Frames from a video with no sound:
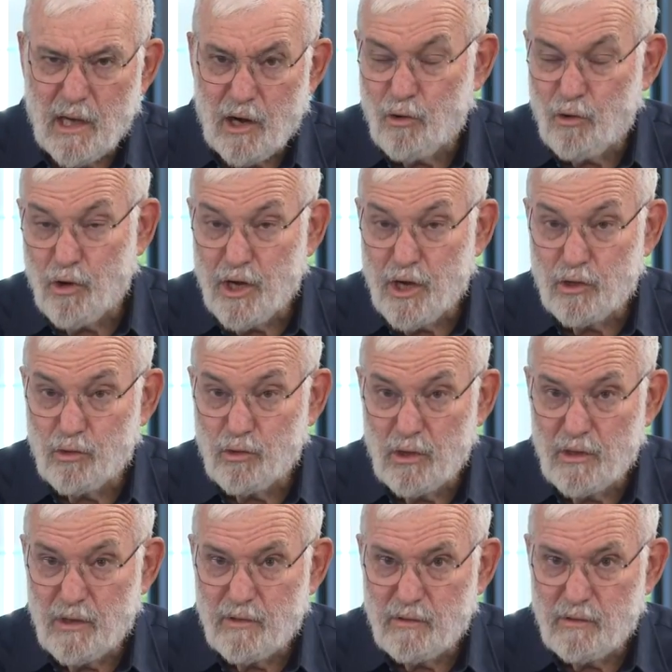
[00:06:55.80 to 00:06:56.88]
are going to
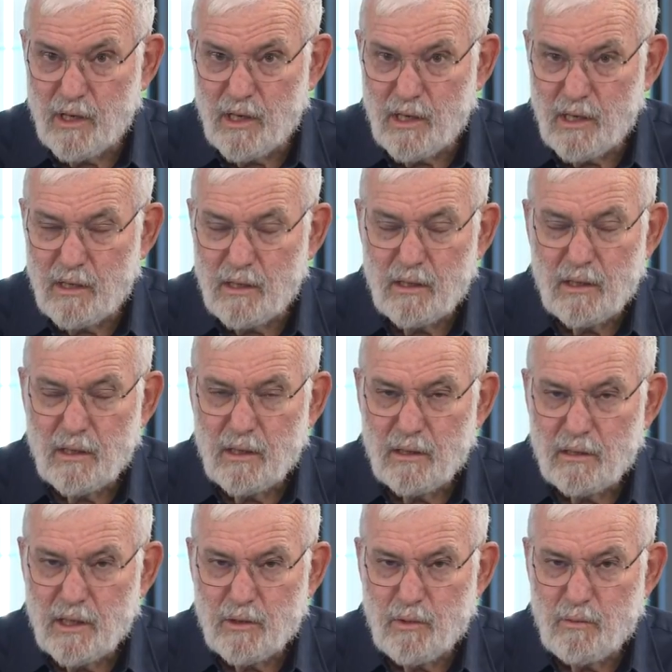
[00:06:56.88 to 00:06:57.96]
leave Iraq,
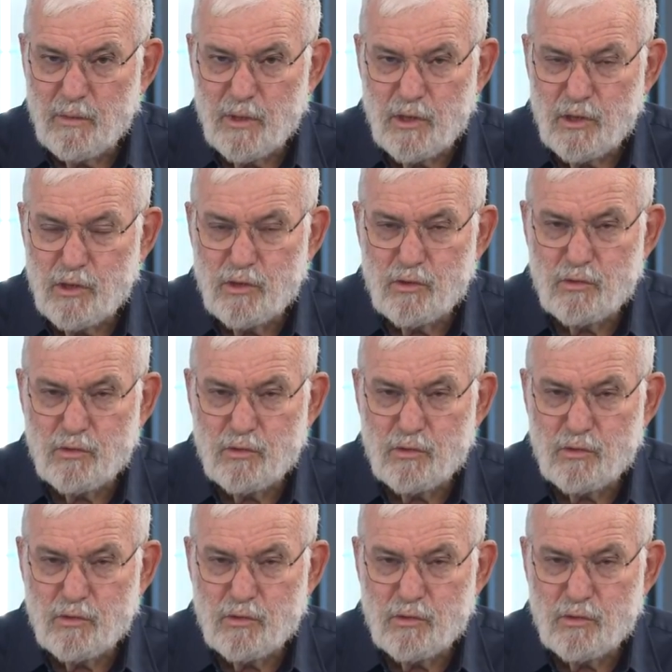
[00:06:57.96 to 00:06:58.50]
that will be